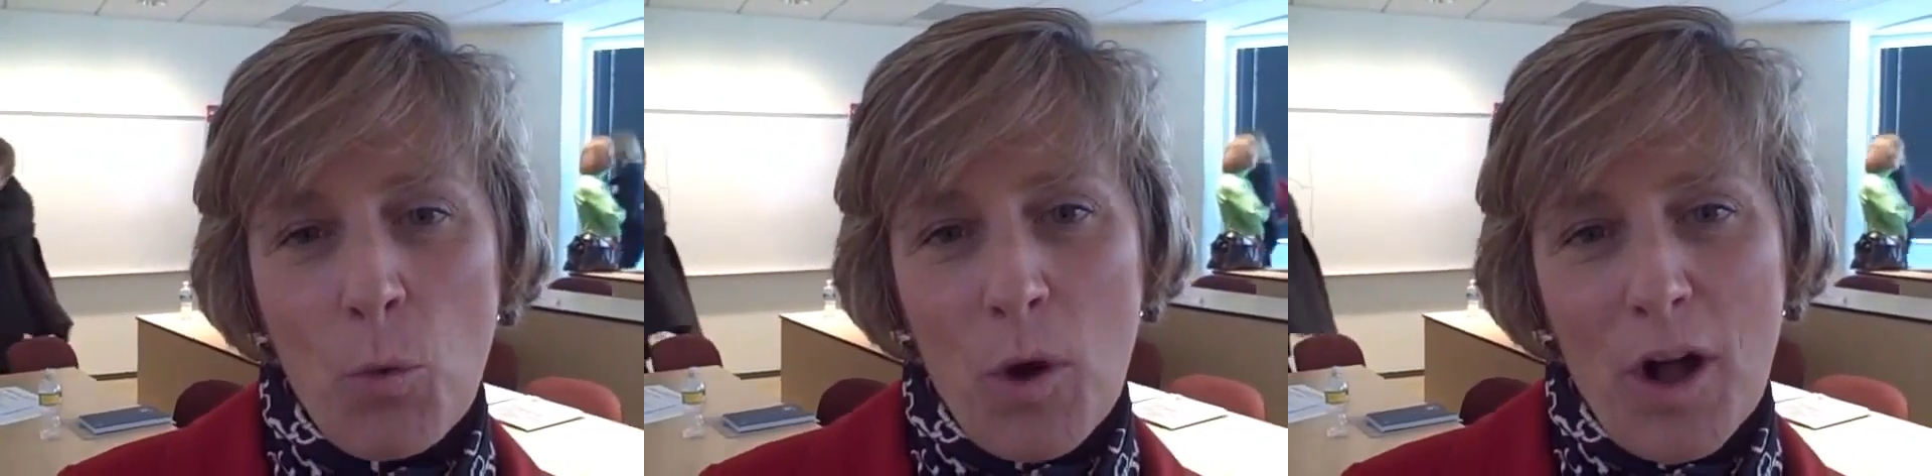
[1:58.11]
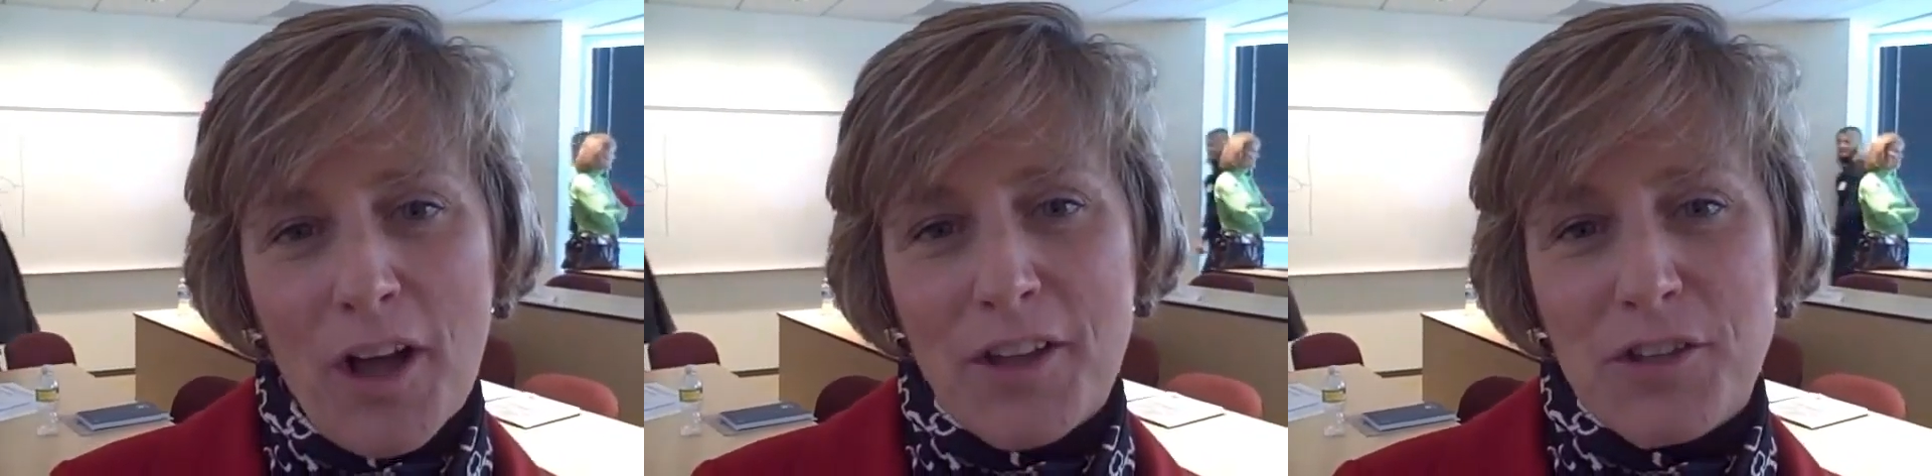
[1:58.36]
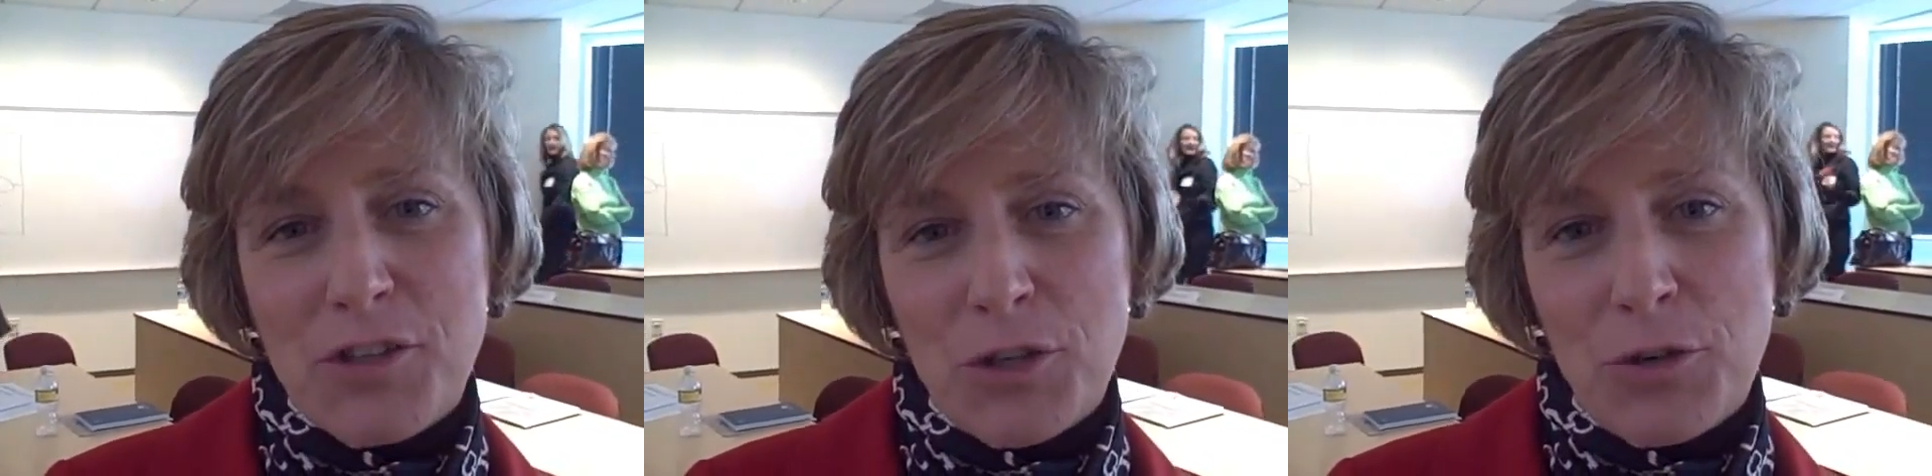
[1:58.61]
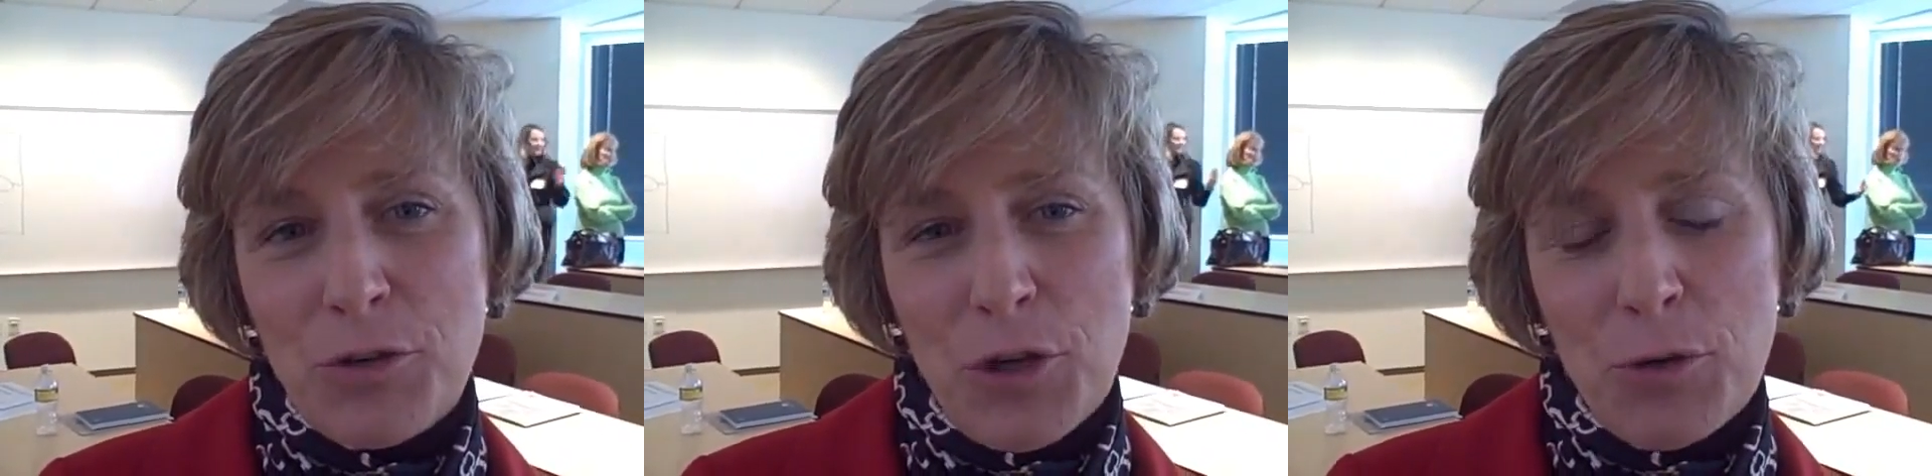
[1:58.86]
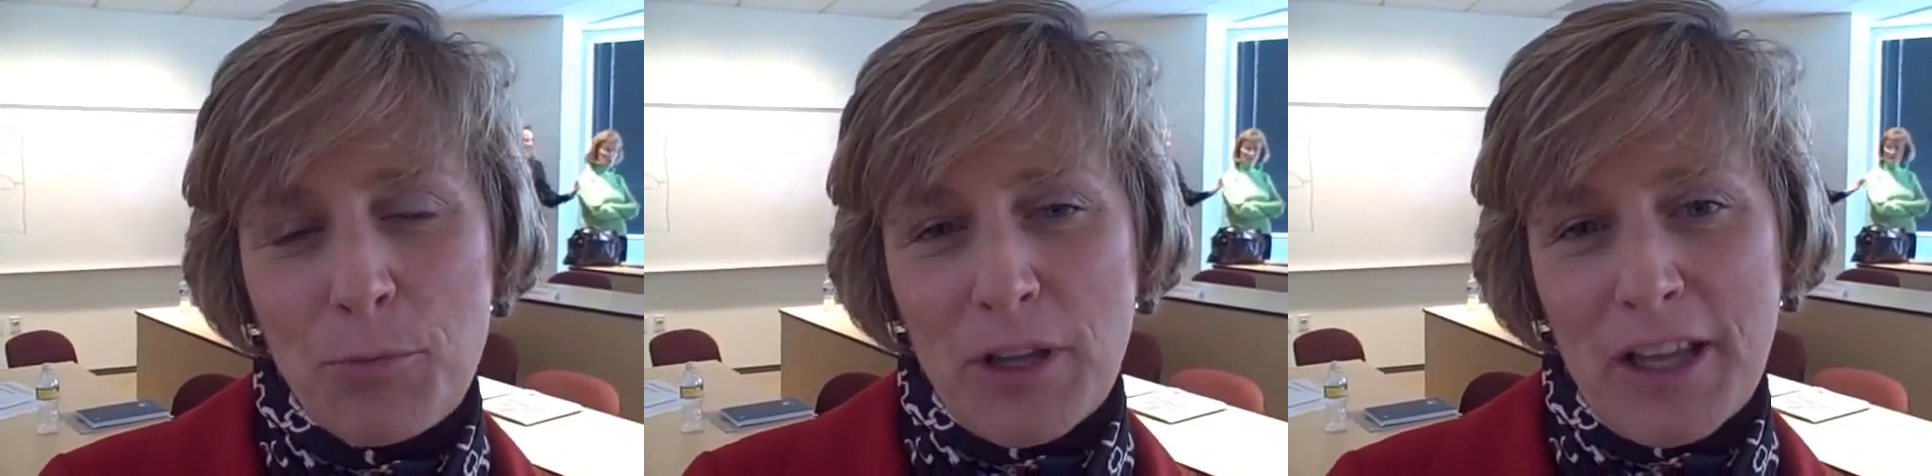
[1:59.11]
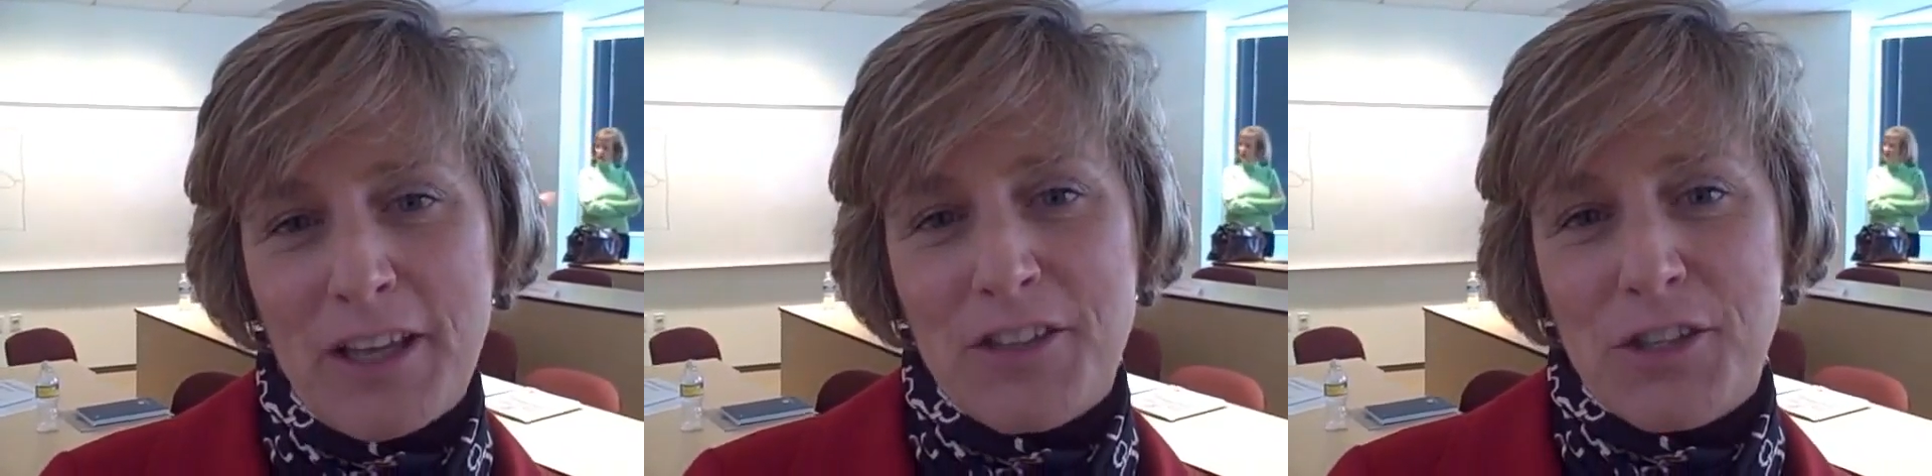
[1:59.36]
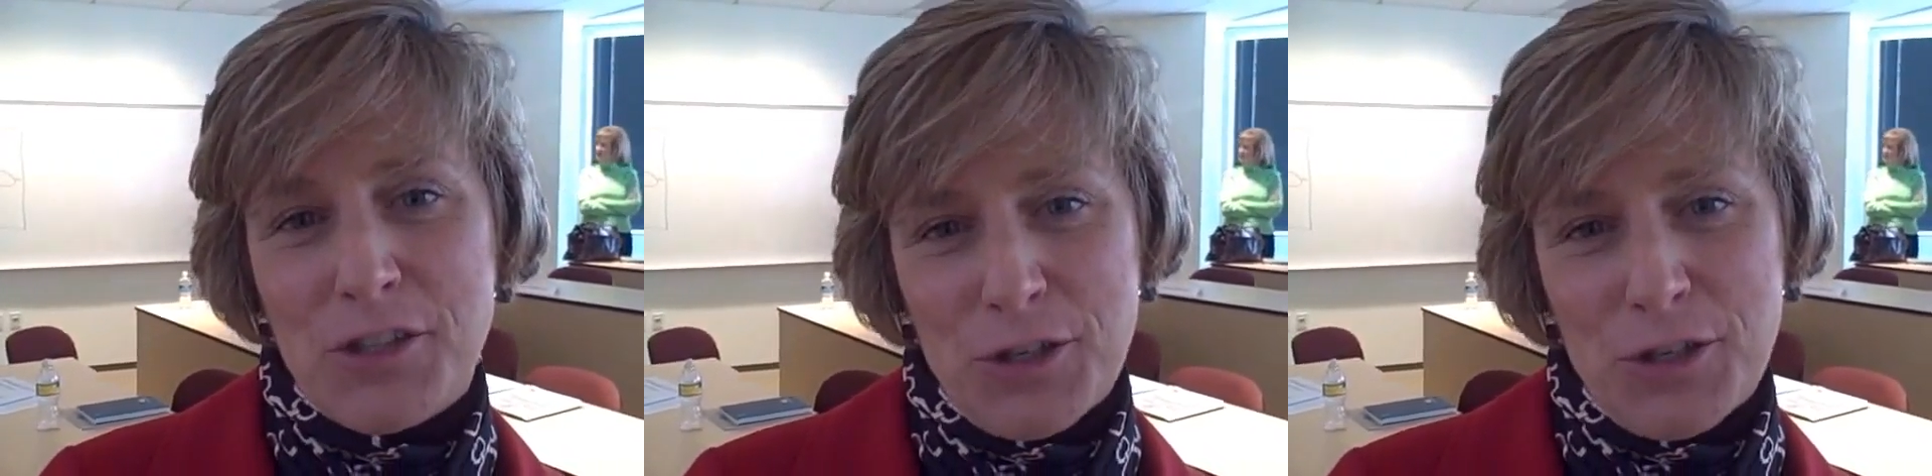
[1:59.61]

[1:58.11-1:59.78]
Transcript: what do you plan to